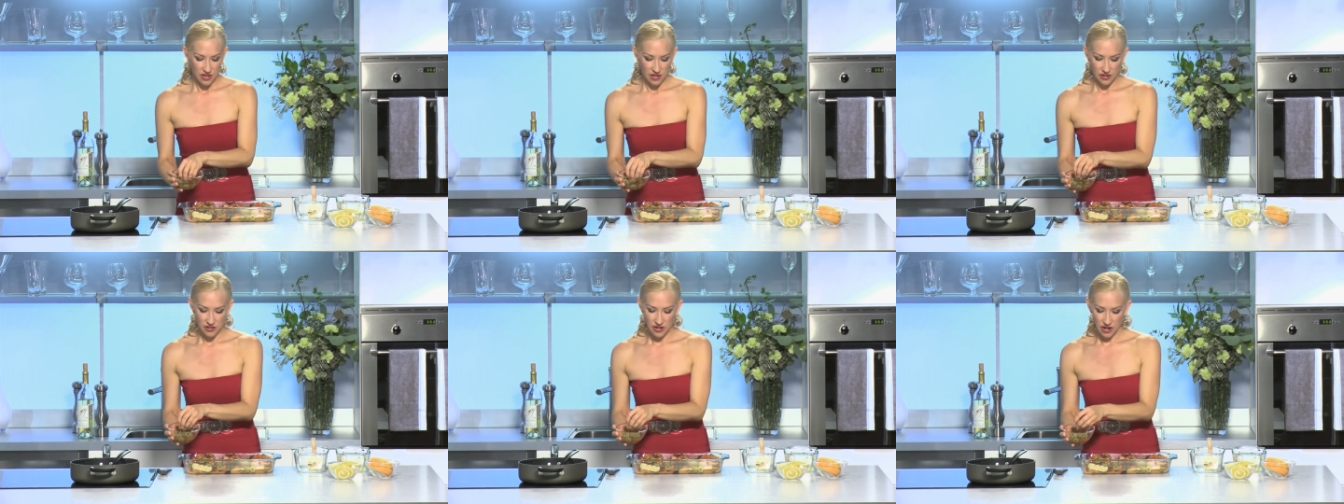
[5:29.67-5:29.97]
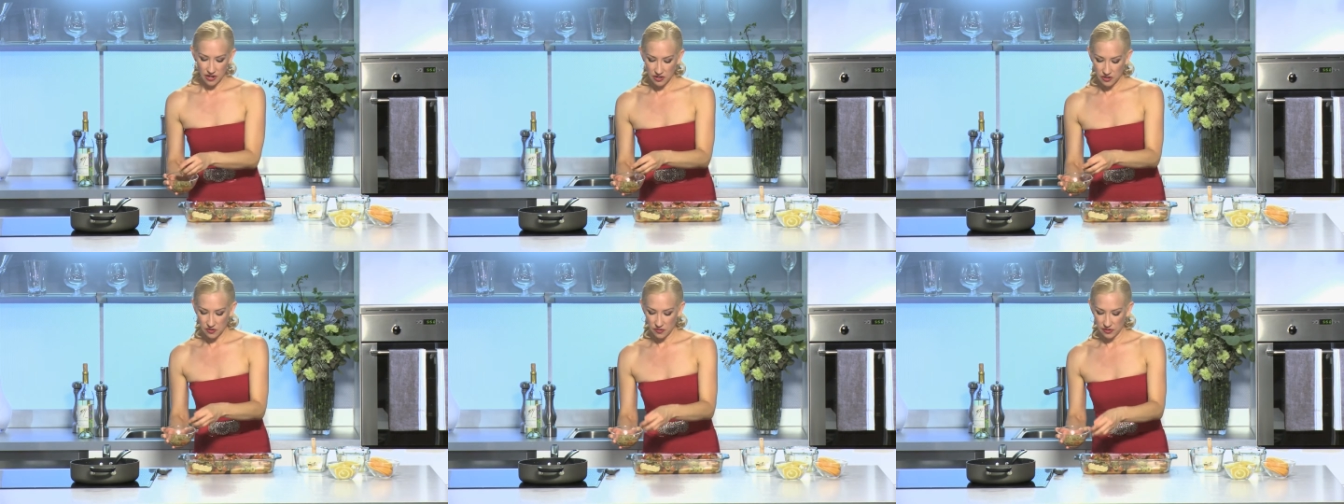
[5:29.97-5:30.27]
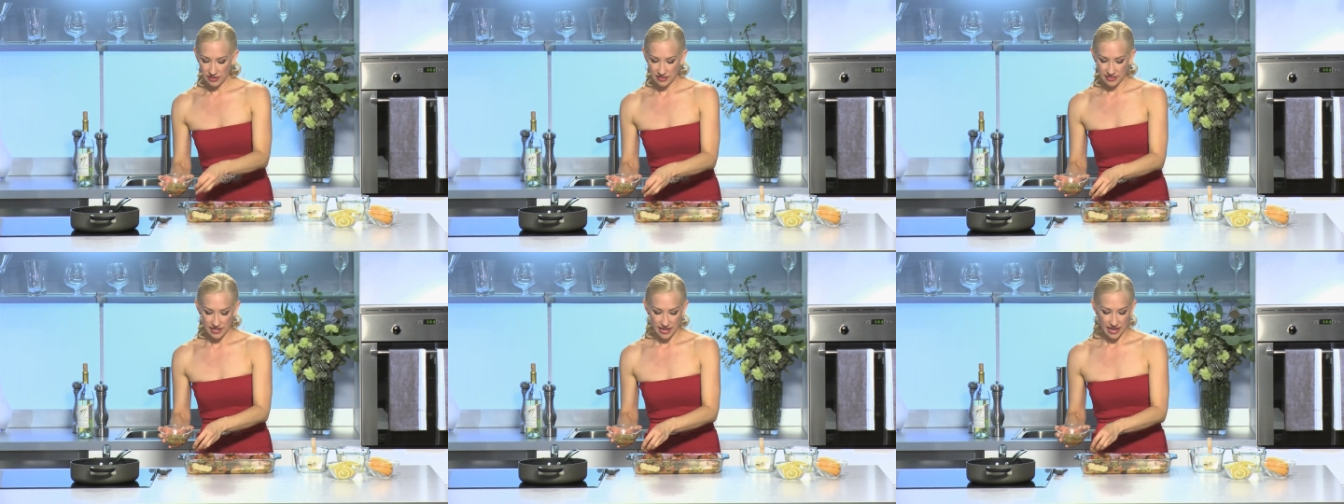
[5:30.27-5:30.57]
you're not gonna
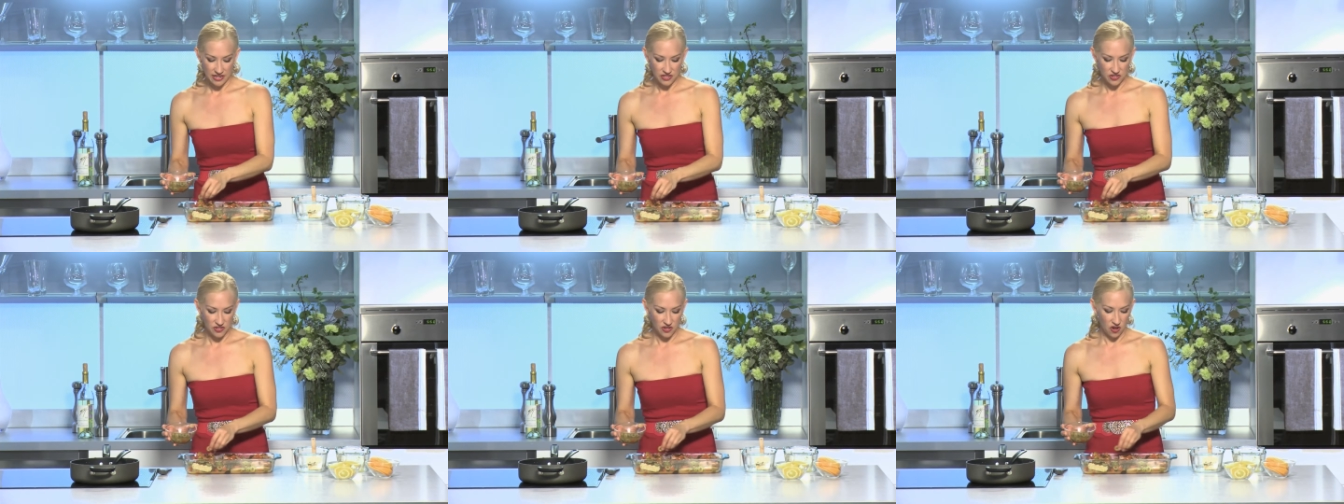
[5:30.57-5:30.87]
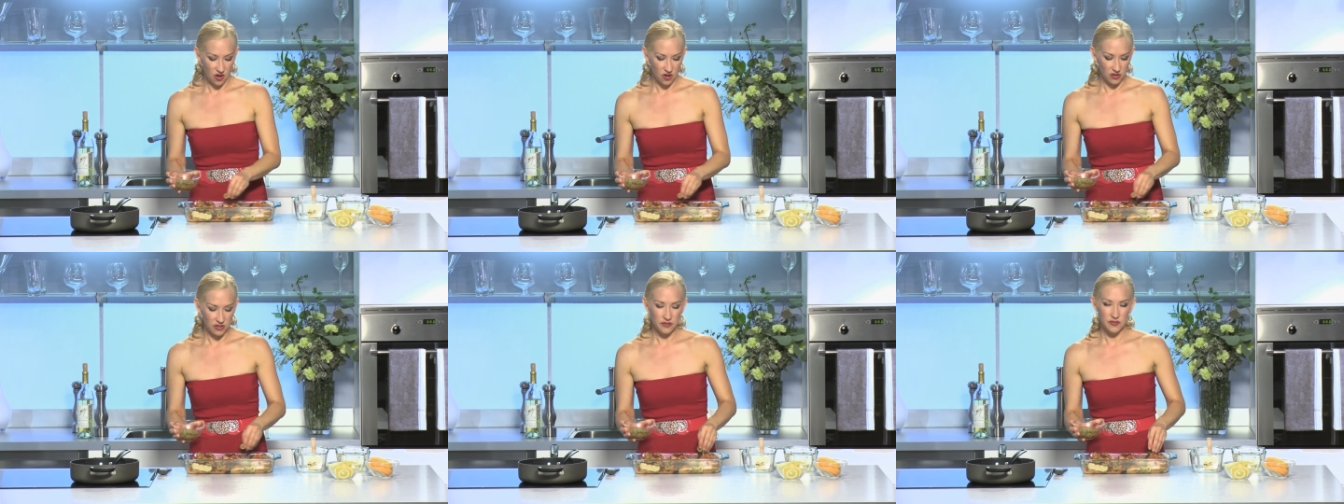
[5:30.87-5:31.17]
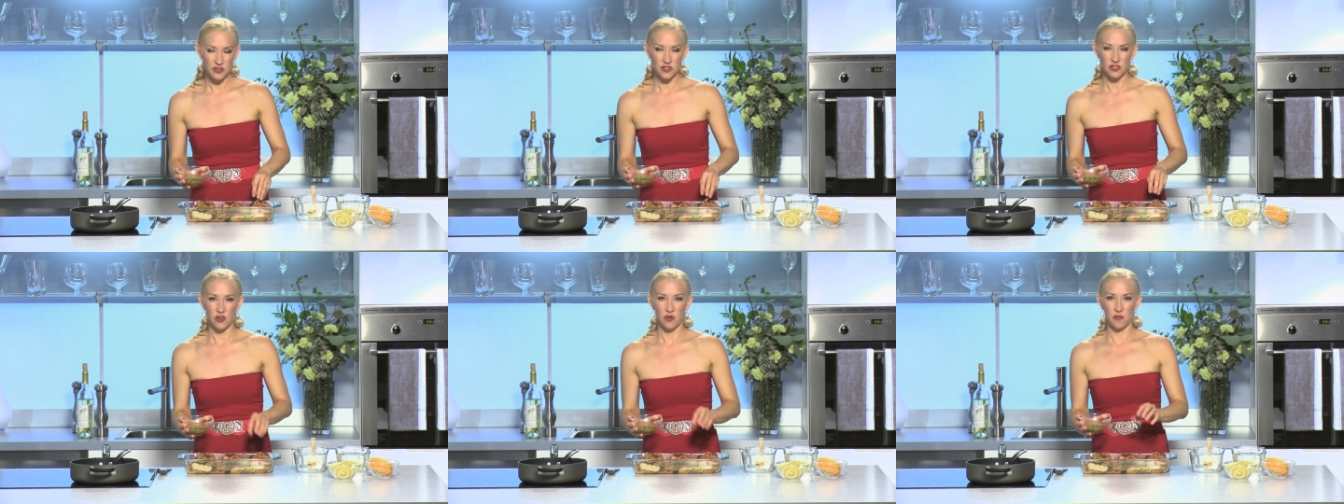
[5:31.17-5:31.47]
really taste the
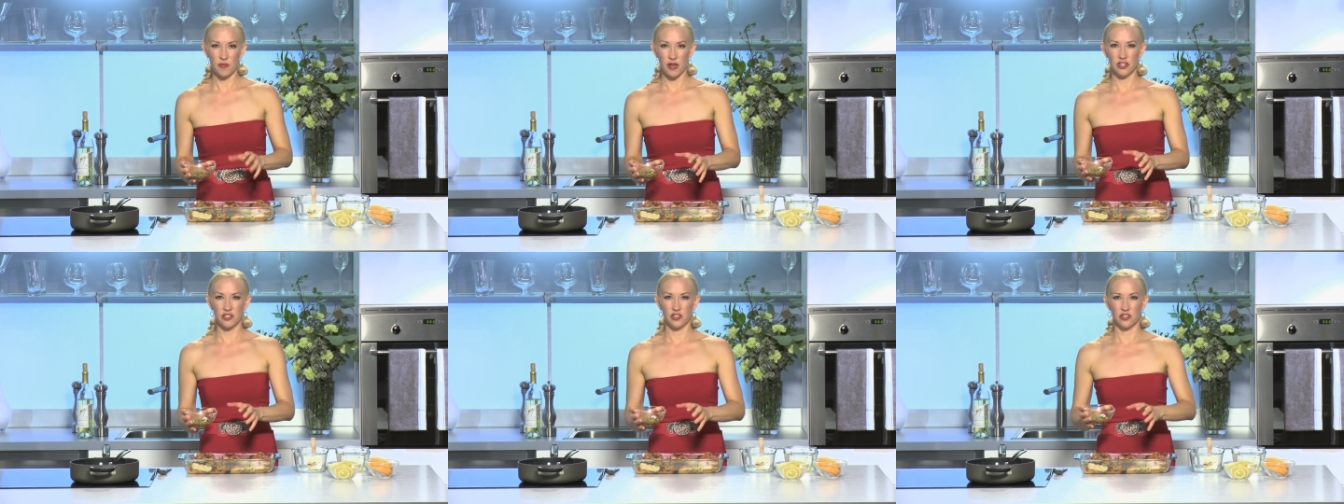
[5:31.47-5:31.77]
olives so much.